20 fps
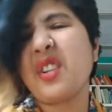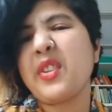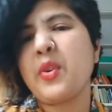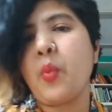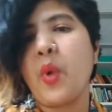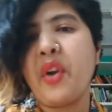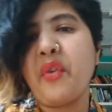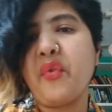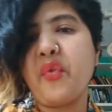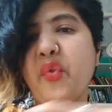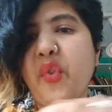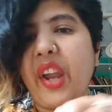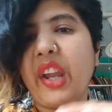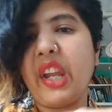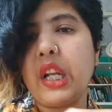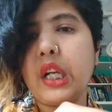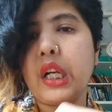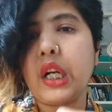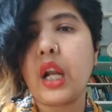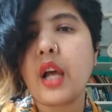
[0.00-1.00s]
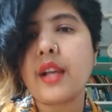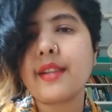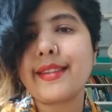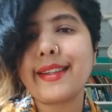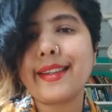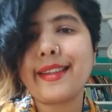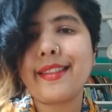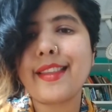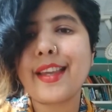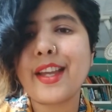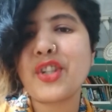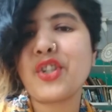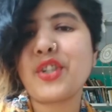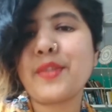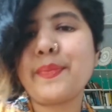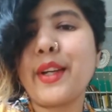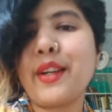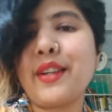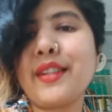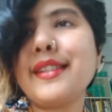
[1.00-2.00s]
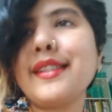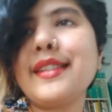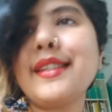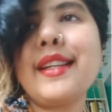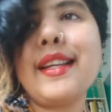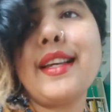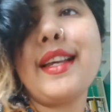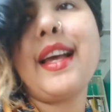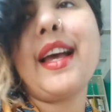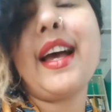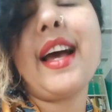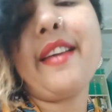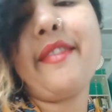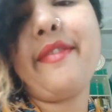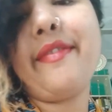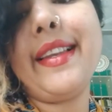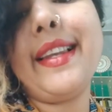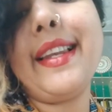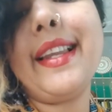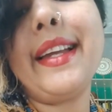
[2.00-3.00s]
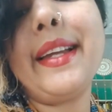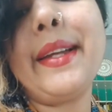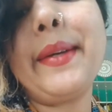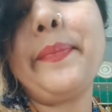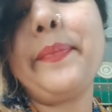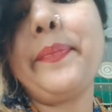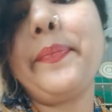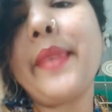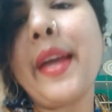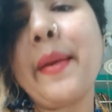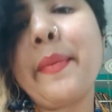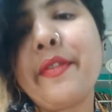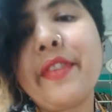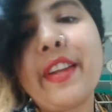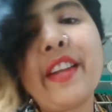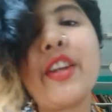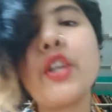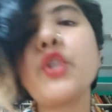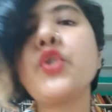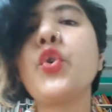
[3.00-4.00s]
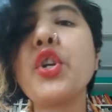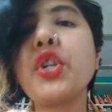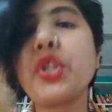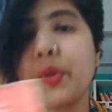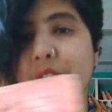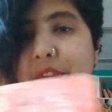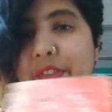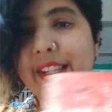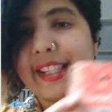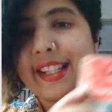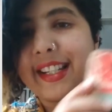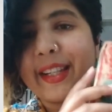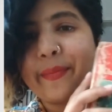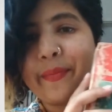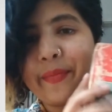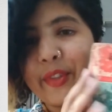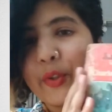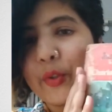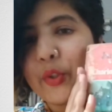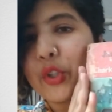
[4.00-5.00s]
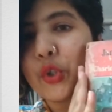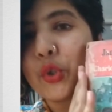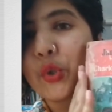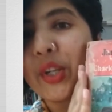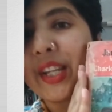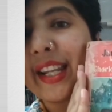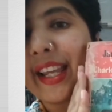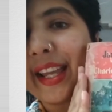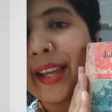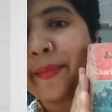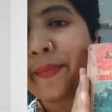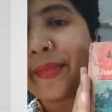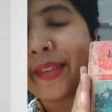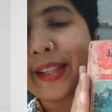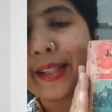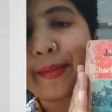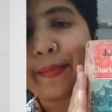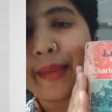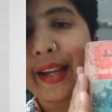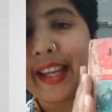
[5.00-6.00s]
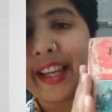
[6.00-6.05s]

I'm going to toss in one regular classic in there just because I feel like I've been feeling very drawn to it recently. This is Jane Eyre.